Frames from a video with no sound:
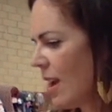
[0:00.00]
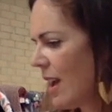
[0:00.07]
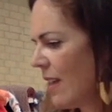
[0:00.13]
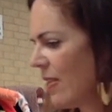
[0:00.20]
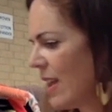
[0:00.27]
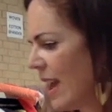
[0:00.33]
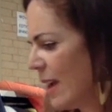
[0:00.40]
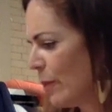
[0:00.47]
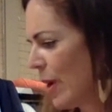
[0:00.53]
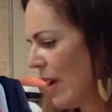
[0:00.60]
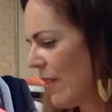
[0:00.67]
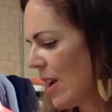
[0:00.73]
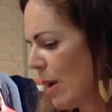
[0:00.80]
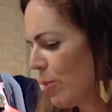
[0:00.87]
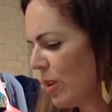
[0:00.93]
And then we have
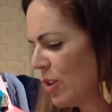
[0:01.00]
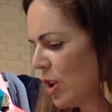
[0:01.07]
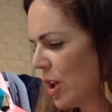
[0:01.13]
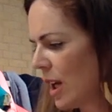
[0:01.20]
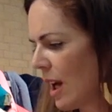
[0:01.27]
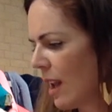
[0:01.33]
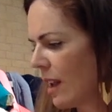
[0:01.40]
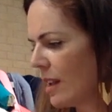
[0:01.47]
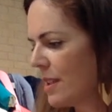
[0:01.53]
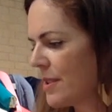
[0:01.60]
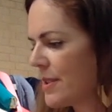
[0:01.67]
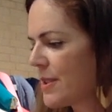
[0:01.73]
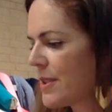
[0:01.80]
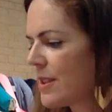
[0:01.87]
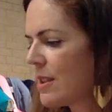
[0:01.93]
a couple of new
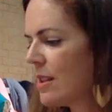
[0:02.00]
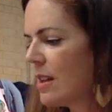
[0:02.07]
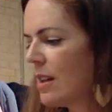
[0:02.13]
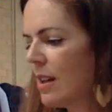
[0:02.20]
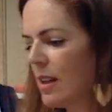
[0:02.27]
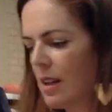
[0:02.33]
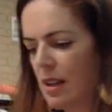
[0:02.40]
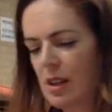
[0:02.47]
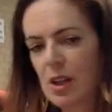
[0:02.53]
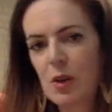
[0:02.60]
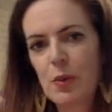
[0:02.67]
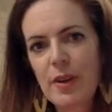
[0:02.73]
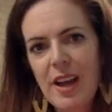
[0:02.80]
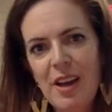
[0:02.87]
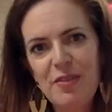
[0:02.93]
colours.
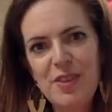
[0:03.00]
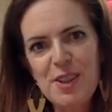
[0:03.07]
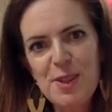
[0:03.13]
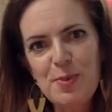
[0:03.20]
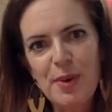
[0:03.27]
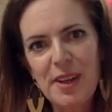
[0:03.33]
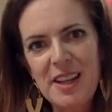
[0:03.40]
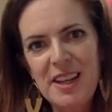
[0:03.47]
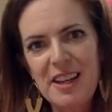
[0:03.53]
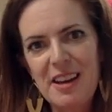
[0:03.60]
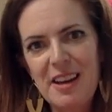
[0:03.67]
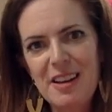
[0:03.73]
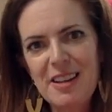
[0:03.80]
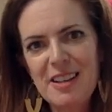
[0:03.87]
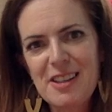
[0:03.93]
We have this one
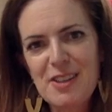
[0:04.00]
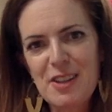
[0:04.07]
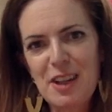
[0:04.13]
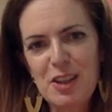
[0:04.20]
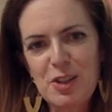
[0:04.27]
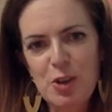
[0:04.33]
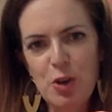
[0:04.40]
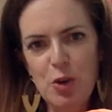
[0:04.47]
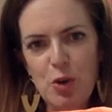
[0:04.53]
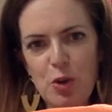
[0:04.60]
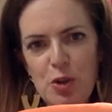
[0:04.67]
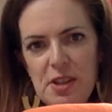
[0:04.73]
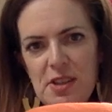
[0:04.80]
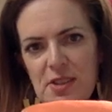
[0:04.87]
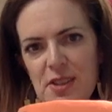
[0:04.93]
here, isn't that so
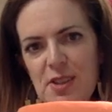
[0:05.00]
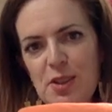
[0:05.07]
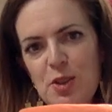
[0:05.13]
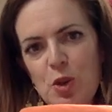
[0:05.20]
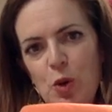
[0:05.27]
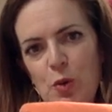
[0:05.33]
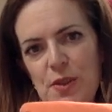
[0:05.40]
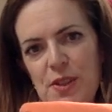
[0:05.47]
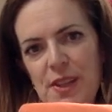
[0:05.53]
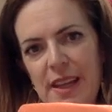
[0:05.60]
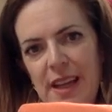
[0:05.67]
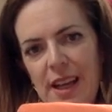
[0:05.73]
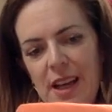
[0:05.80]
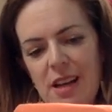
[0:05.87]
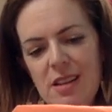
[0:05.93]
gorgeous? This is called
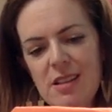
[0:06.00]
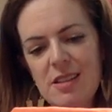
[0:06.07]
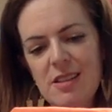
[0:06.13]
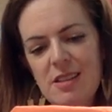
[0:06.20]
Sienna.